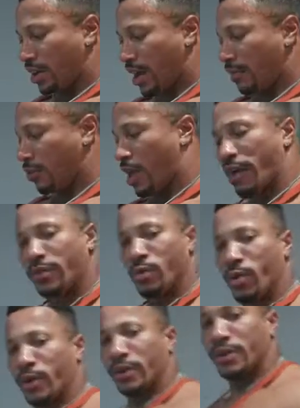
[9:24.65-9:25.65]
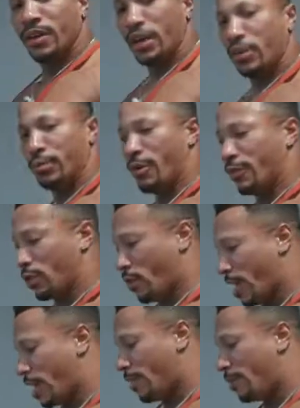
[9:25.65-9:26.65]
day, if you have to work and you're moving
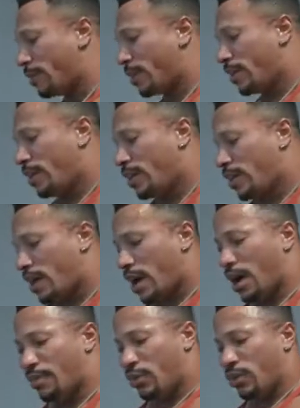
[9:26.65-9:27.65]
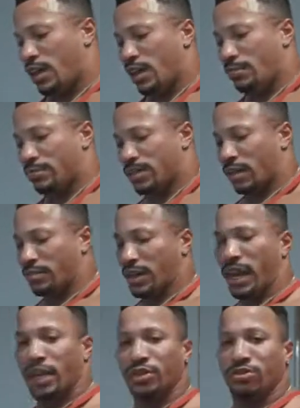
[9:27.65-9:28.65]
around, um, you keep something
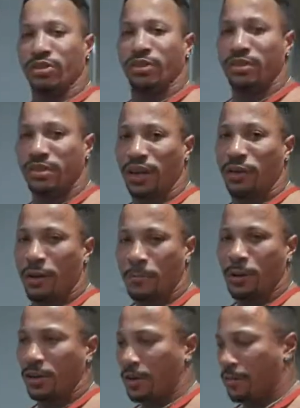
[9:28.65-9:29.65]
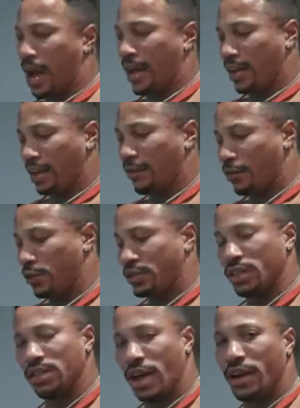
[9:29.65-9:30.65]
extra that you can put in your body if you're
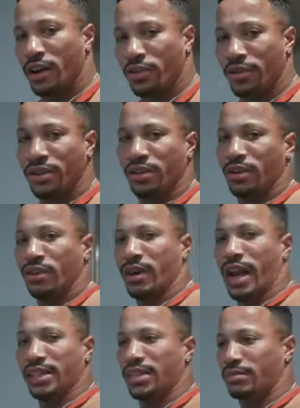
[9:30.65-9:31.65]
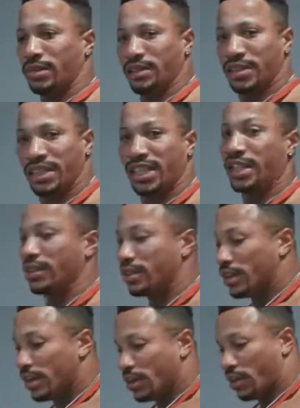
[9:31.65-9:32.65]
just that hungry so you're not tempted to cheat
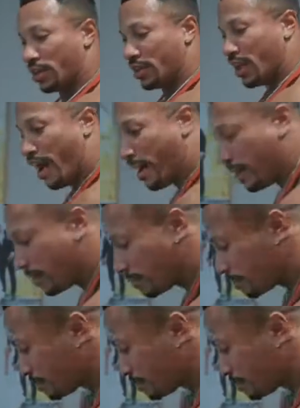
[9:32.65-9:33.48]
on your diet.